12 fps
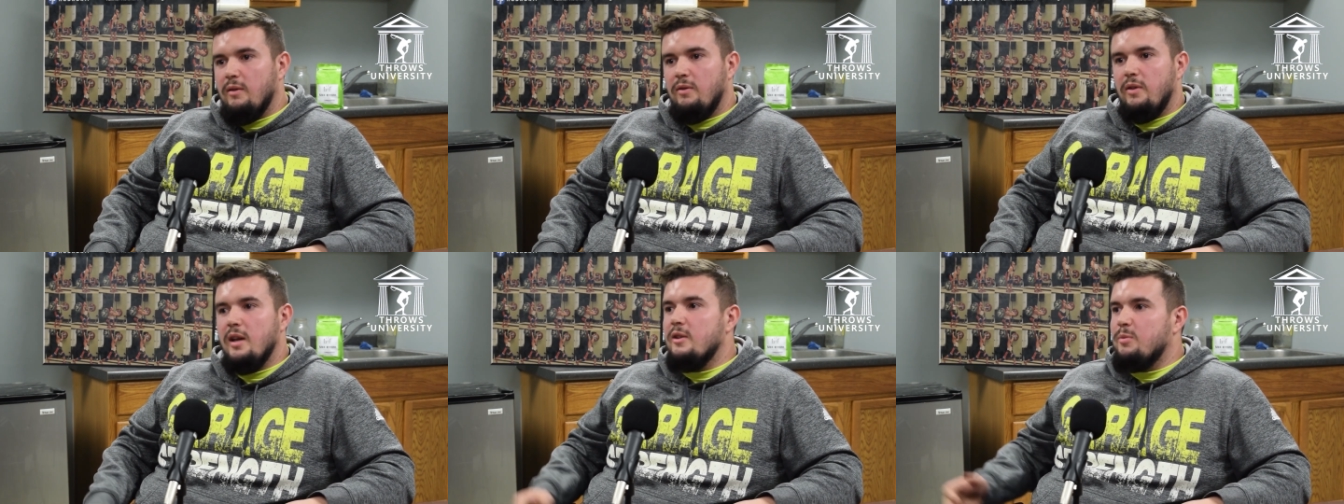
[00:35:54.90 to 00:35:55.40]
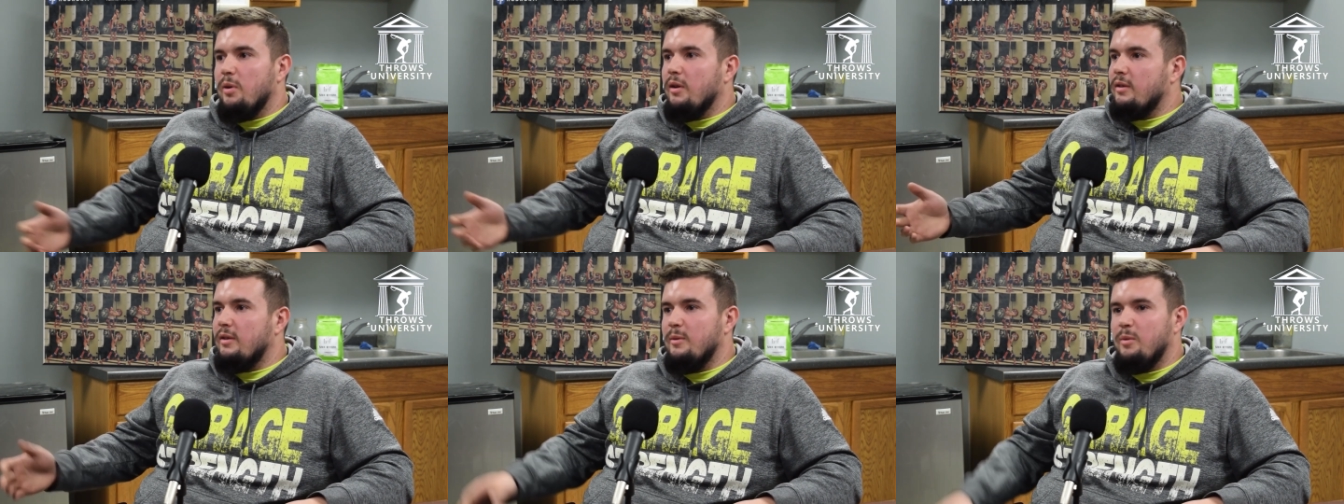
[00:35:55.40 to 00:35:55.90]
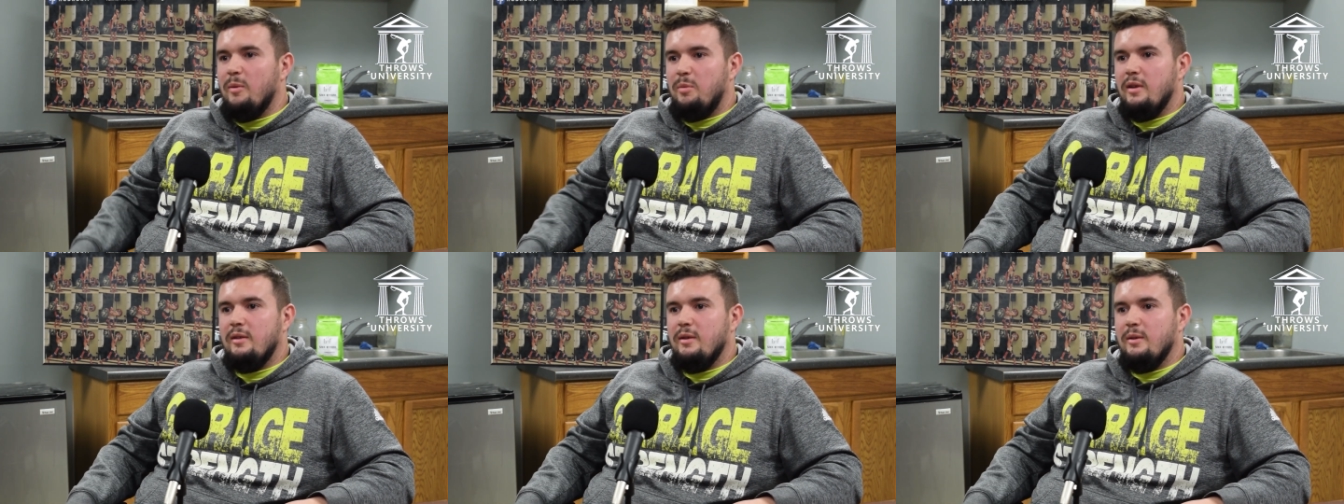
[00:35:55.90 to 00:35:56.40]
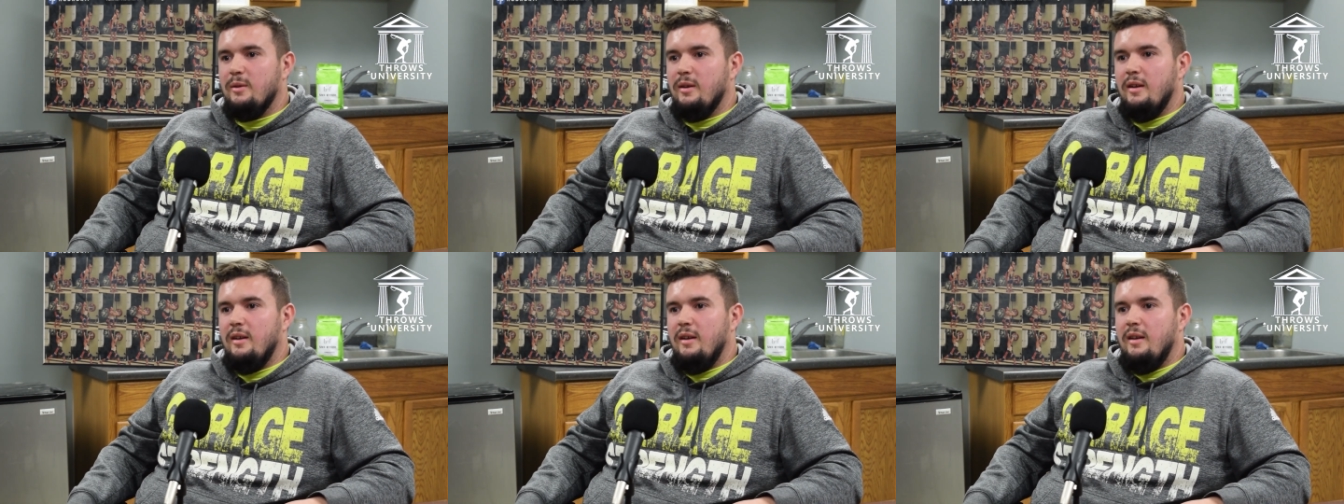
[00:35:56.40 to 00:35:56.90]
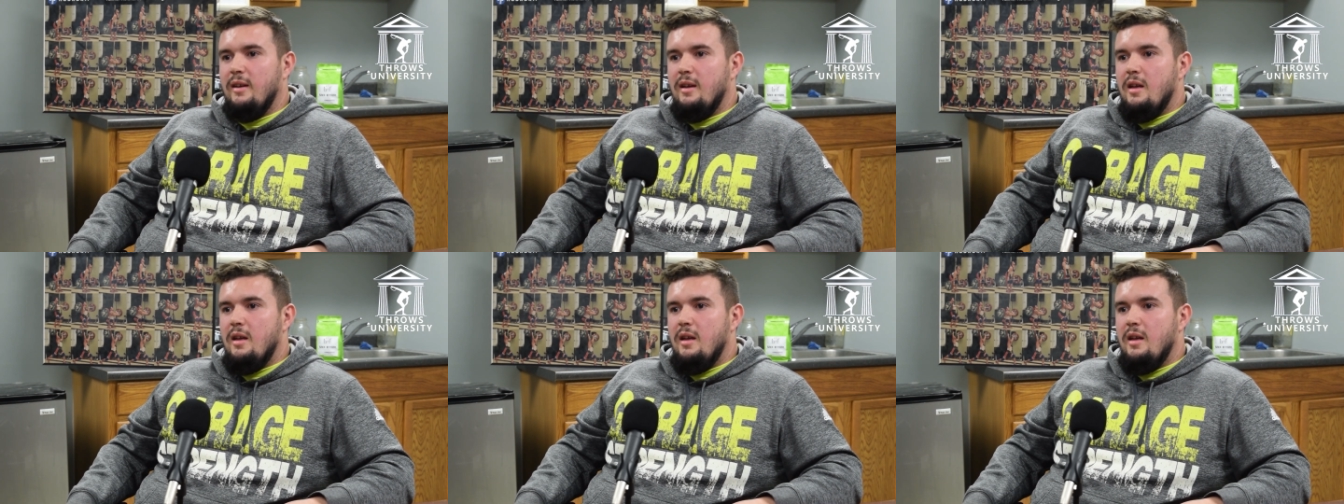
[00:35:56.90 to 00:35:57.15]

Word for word: of each person you bump into, oh, yeah.